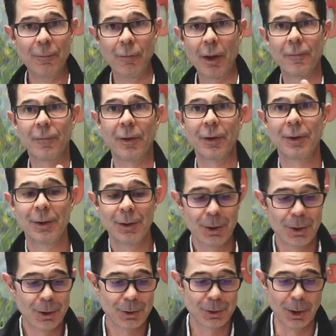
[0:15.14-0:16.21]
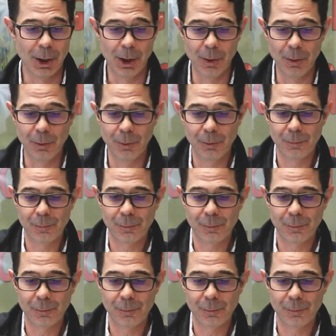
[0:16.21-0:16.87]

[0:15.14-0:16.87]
in Rutherford. So